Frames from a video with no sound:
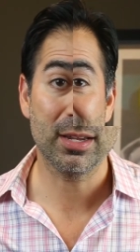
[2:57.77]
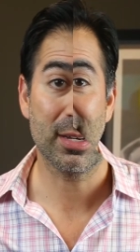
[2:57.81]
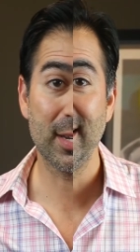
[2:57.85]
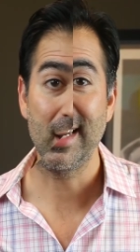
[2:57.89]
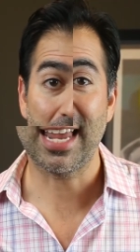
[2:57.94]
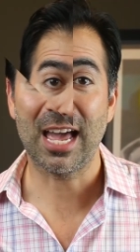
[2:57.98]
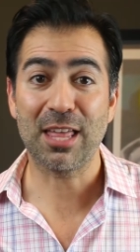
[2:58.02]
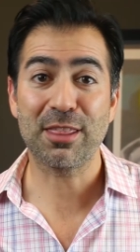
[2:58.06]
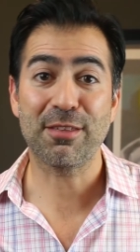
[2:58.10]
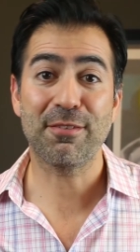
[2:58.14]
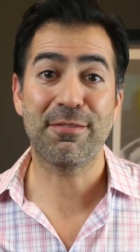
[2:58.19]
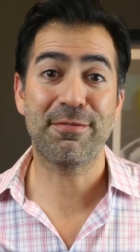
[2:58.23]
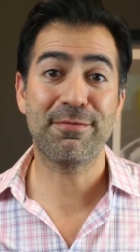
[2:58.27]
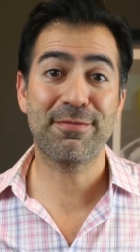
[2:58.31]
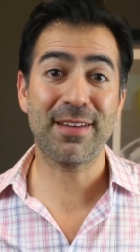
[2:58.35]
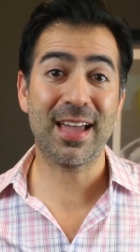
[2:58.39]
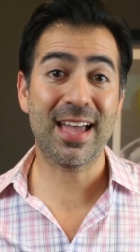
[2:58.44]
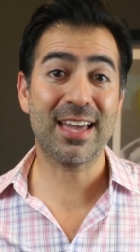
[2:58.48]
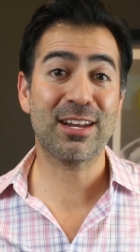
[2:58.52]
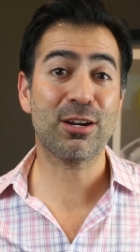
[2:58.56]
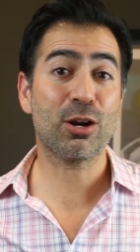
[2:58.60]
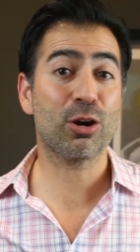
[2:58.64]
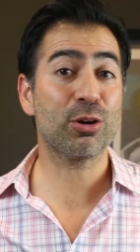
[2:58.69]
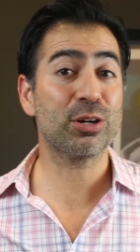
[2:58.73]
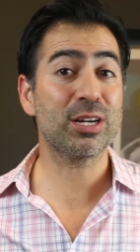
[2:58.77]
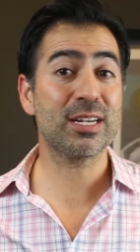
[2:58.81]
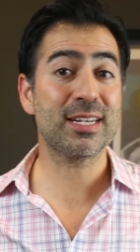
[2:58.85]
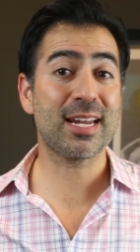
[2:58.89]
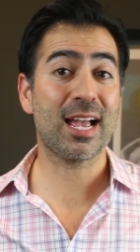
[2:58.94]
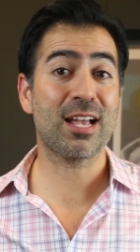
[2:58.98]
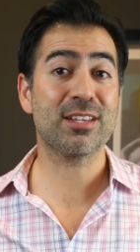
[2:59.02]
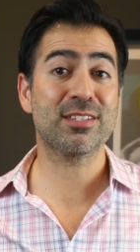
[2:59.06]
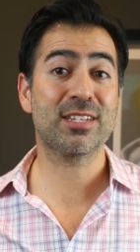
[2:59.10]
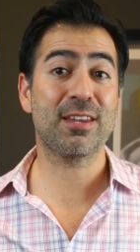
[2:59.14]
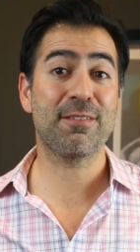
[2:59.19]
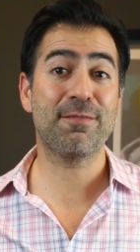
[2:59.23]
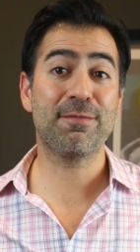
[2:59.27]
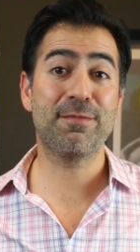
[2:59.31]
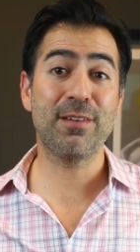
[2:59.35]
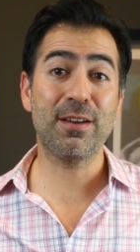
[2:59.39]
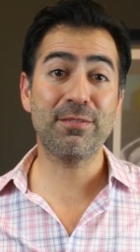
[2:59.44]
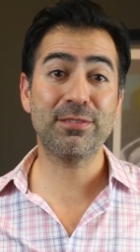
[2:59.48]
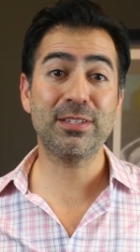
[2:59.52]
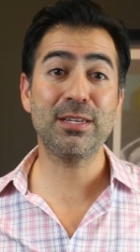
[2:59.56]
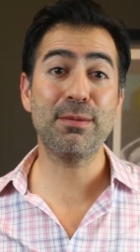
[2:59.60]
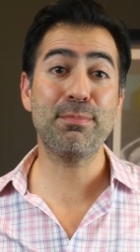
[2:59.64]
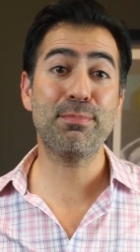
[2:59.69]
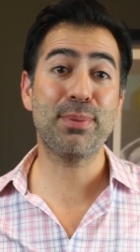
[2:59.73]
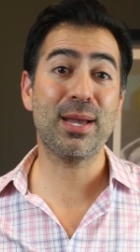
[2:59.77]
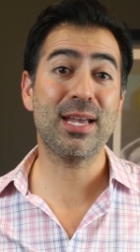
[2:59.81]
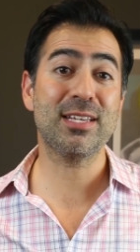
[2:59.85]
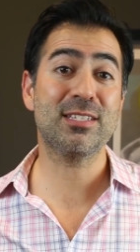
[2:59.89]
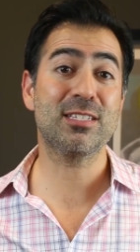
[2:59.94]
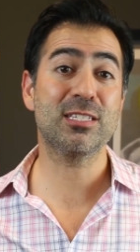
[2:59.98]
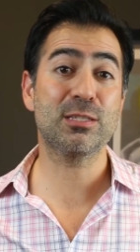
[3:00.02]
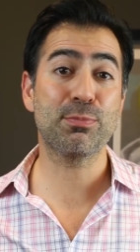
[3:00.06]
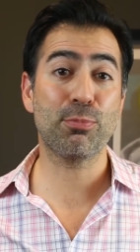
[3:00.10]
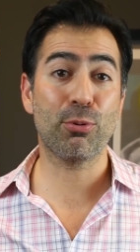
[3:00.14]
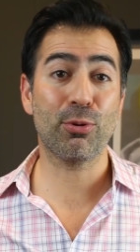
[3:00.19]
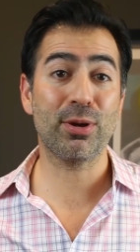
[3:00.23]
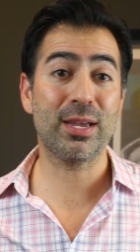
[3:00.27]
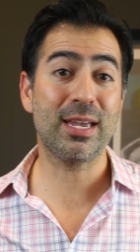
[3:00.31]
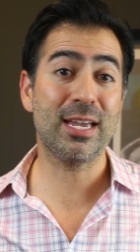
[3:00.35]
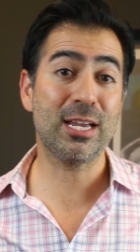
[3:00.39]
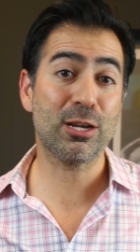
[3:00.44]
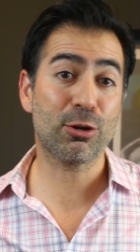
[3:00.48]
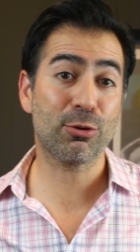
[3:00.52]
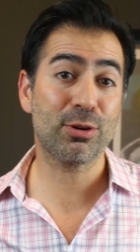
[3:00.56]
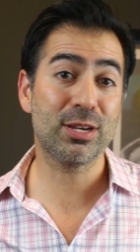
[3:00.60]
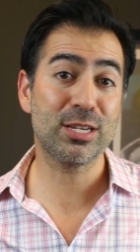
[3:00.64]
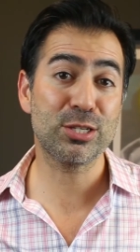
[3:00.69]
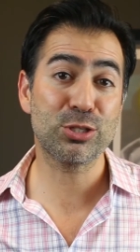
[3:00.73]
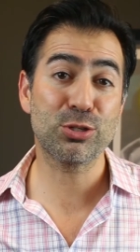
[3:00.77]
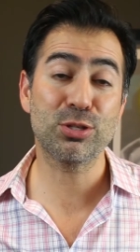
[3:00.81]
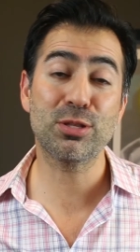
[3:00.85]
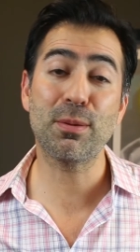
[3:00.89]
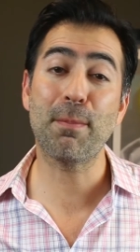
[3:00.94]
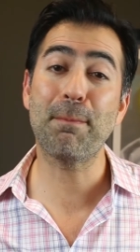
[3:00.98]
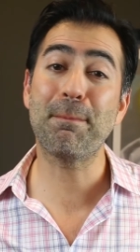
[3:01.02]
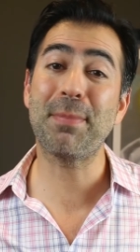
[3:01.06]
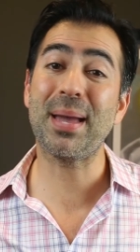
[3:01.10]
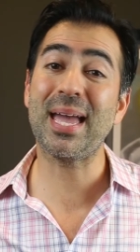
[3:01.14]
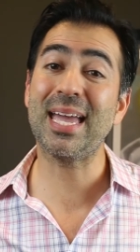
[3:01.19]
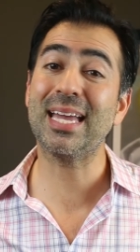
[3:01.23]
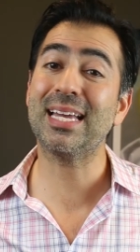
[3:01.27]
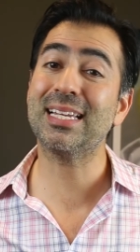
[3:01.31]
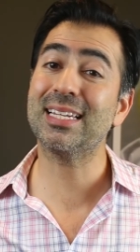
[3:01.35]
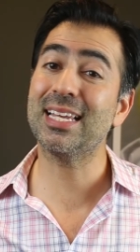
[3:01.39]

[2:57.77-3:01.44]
Now, the Fed already announced a 50 basis point increase to the bank